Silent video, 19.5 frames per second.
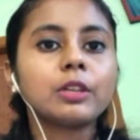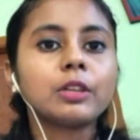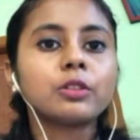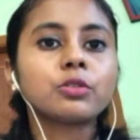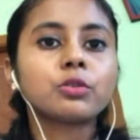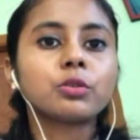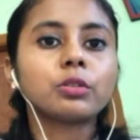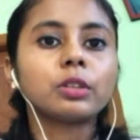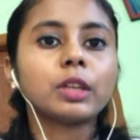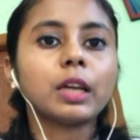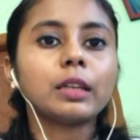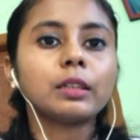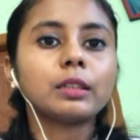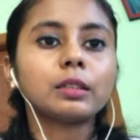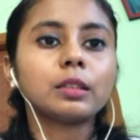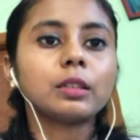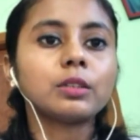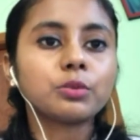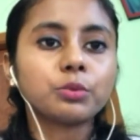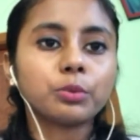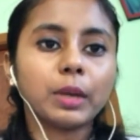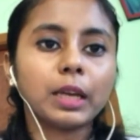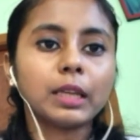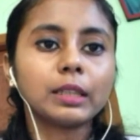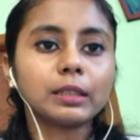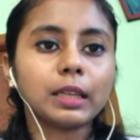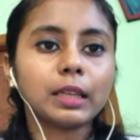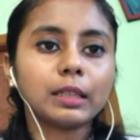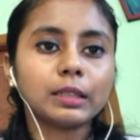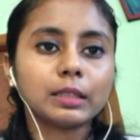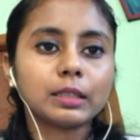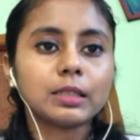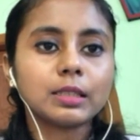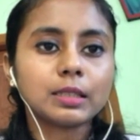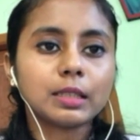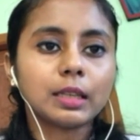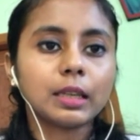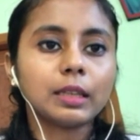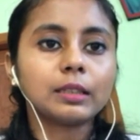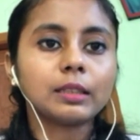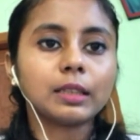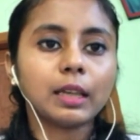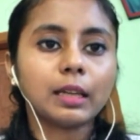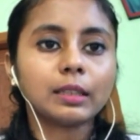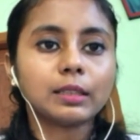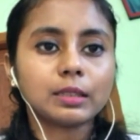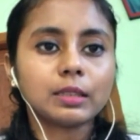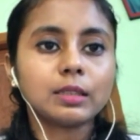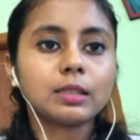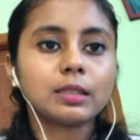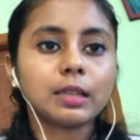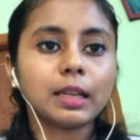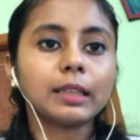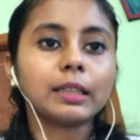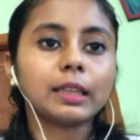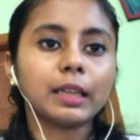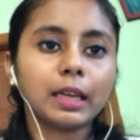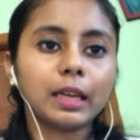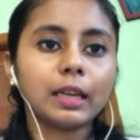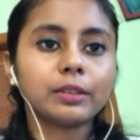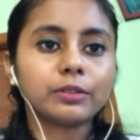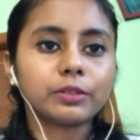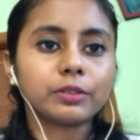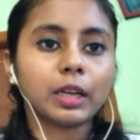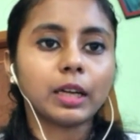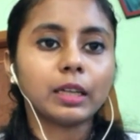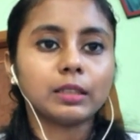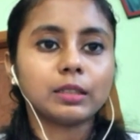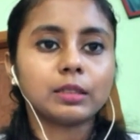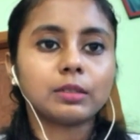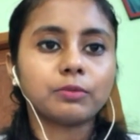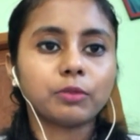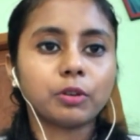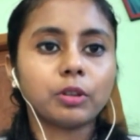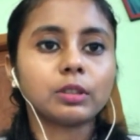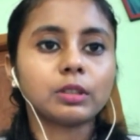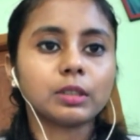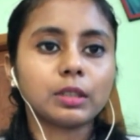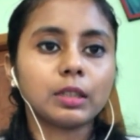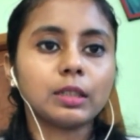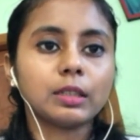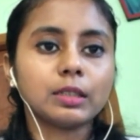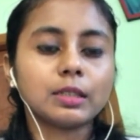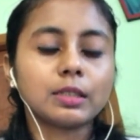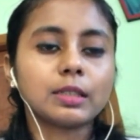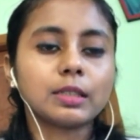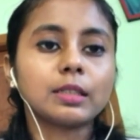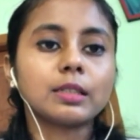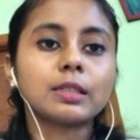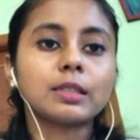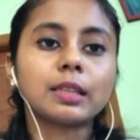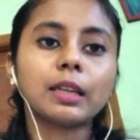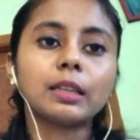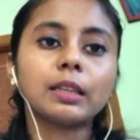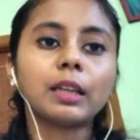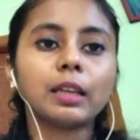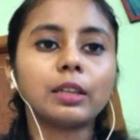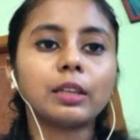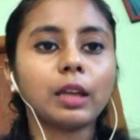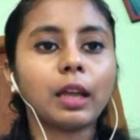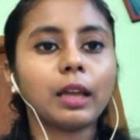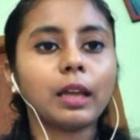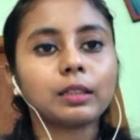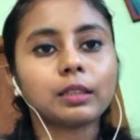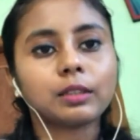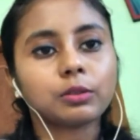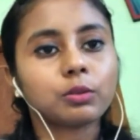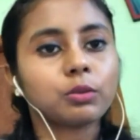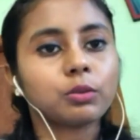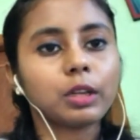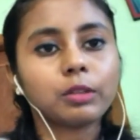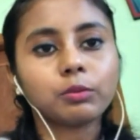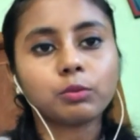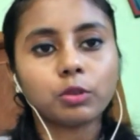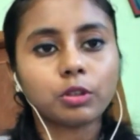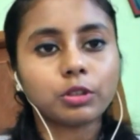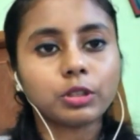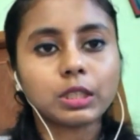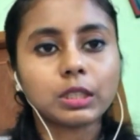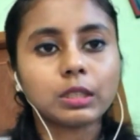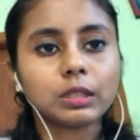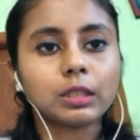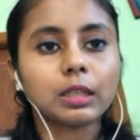so that the sweat that is there, that is like air dried, for the instance. Then I can go and wash it.